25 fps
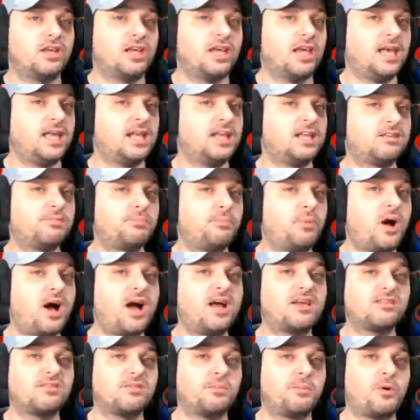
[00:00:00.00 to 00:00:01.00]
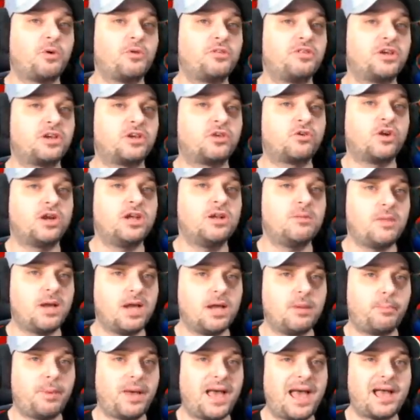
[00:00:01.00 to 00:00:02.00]
and it's possible the Green
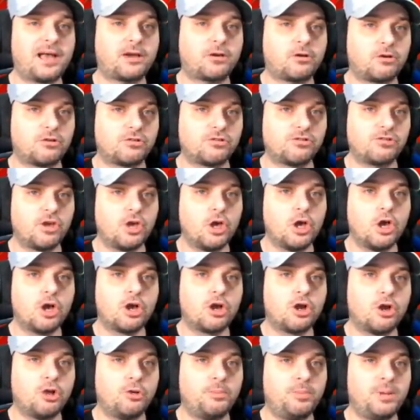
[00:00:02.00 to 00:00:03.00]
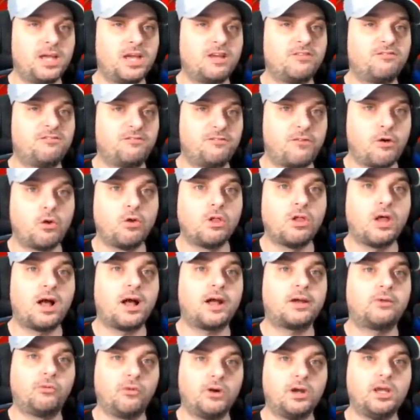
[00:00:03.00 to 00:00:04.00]
Bay Packers could be in
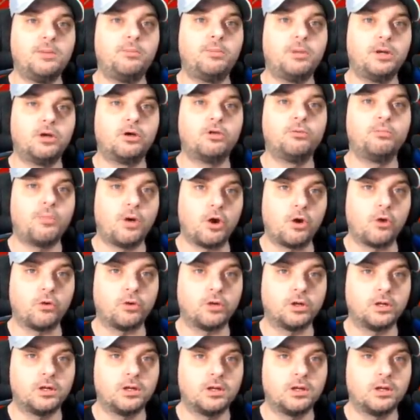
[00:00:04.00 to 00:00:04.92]
full-on rebuild mode.